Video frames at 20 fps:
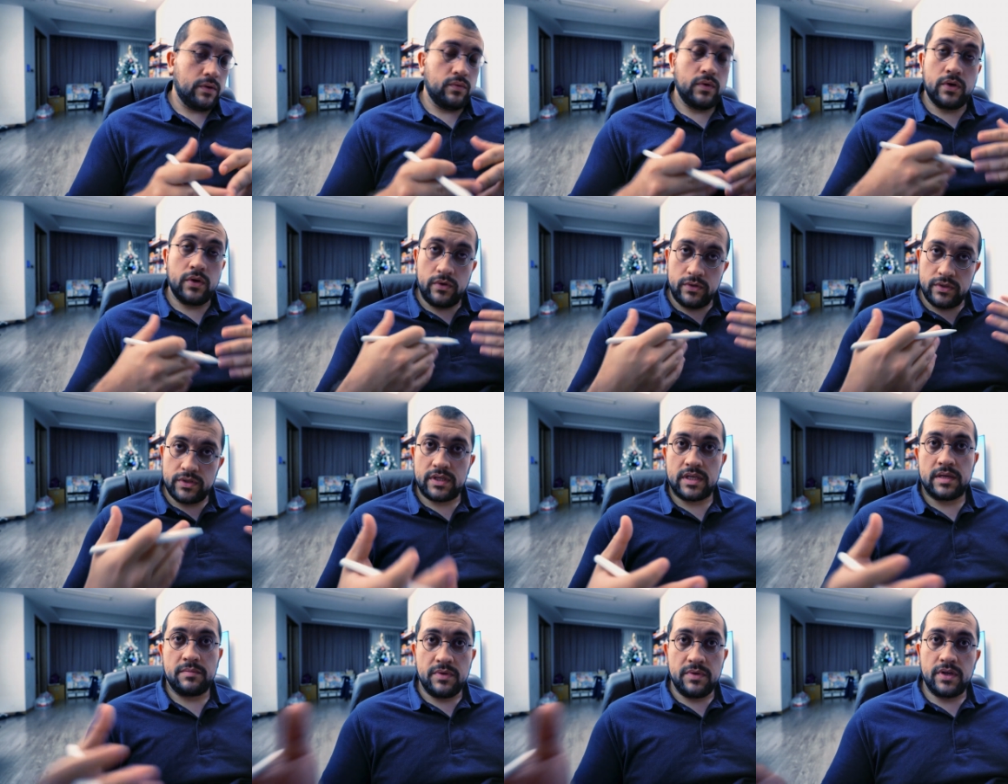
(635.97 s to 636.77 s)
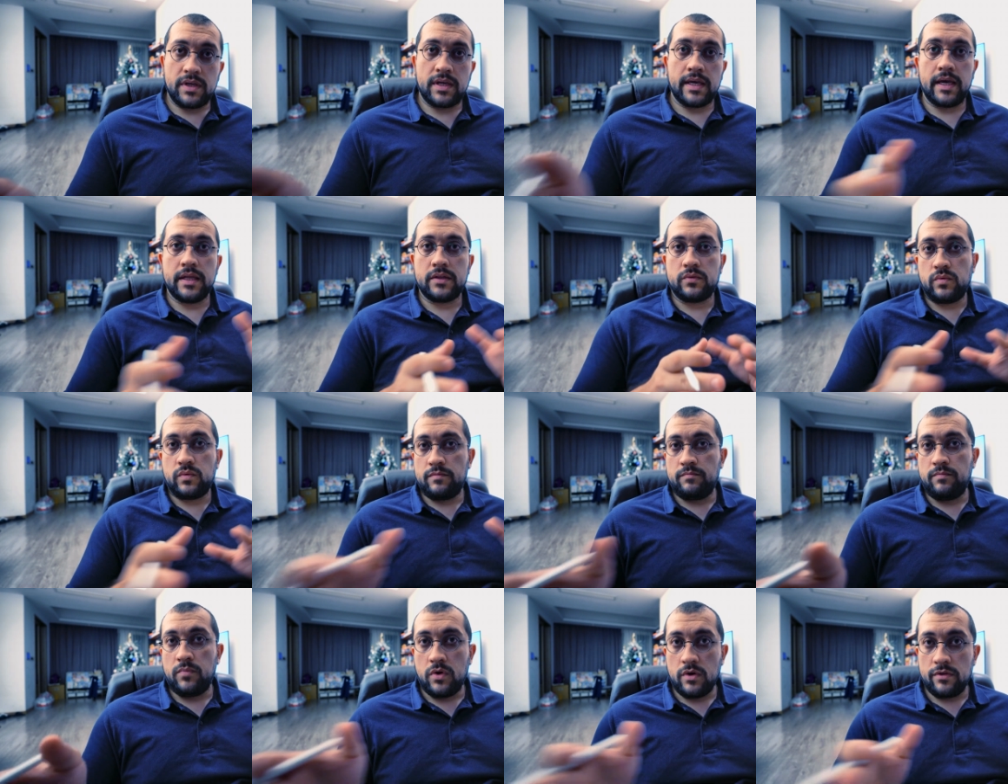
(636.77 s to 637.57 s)
We're going to communicate
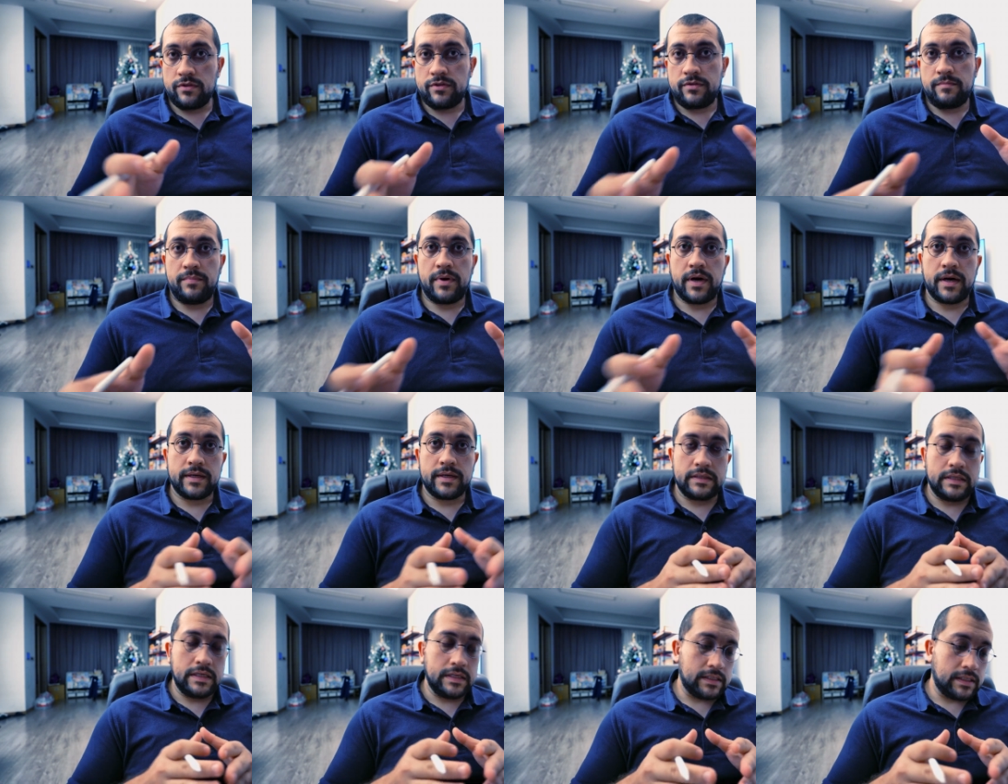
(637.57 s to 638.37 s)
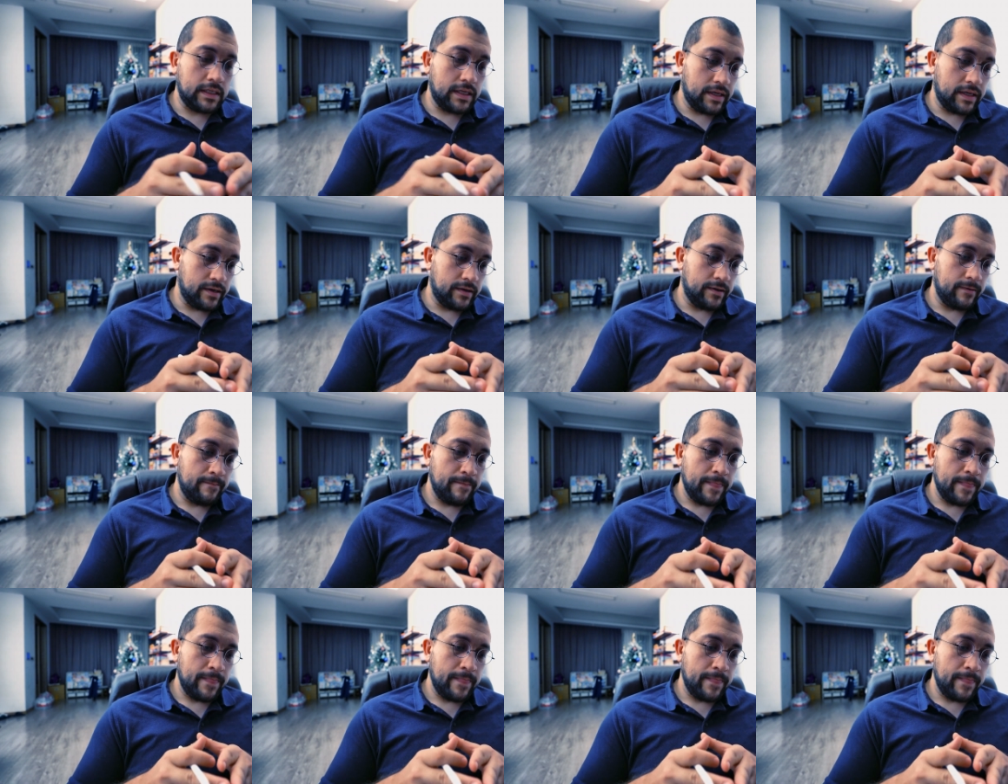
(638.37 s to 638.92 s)
with both parties here.